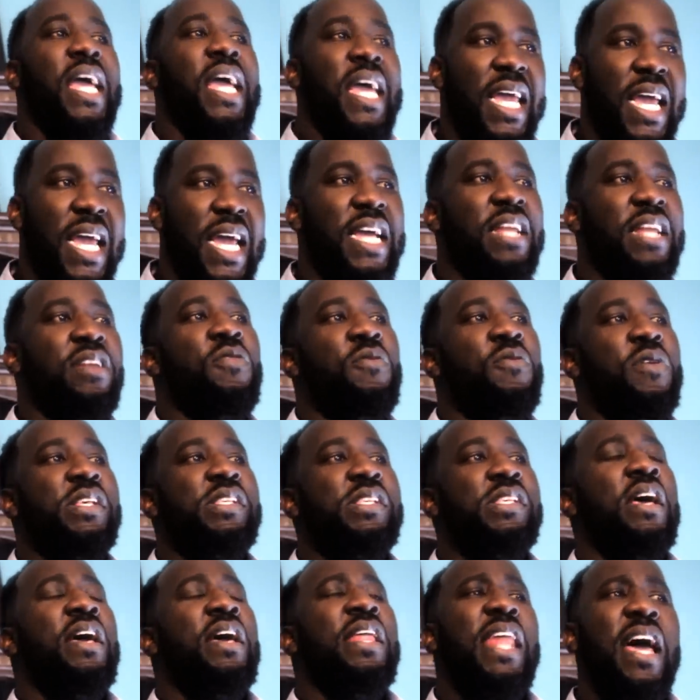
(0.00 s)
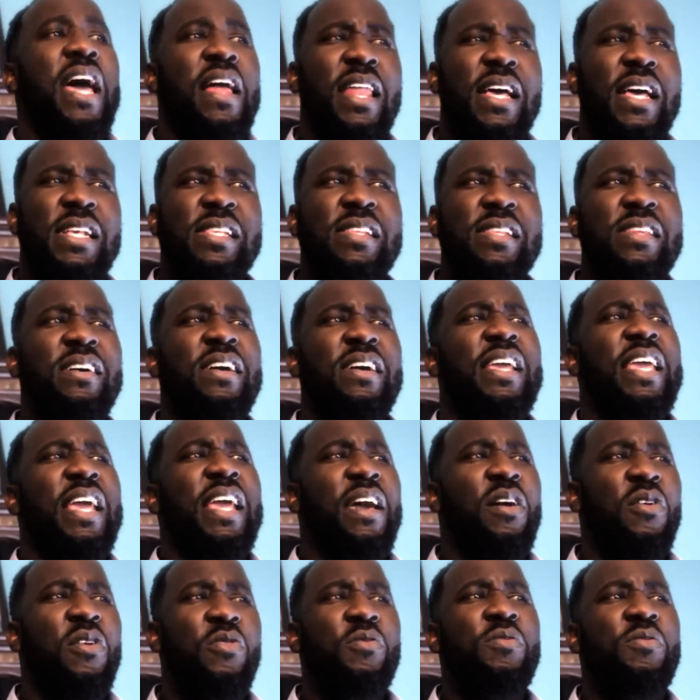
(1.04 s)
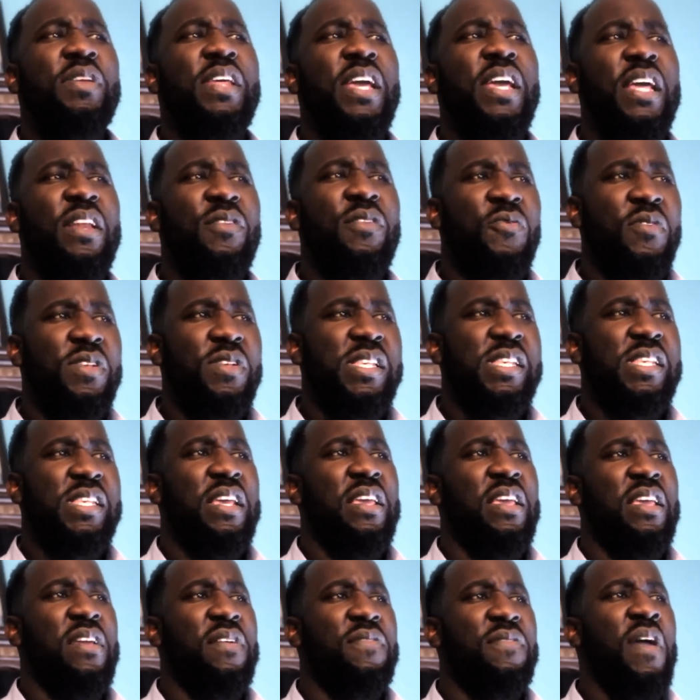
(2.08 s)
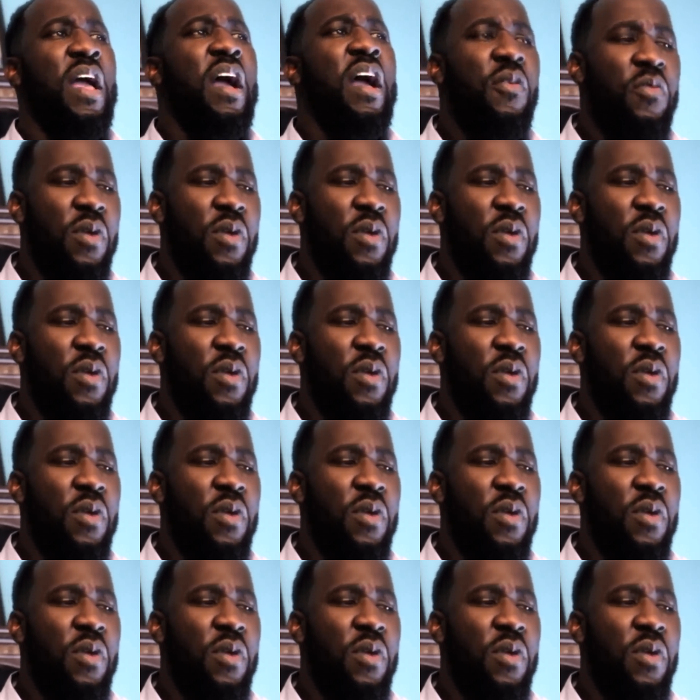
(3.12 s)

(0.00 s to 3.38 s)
Ignorance. Now let's look at who did receive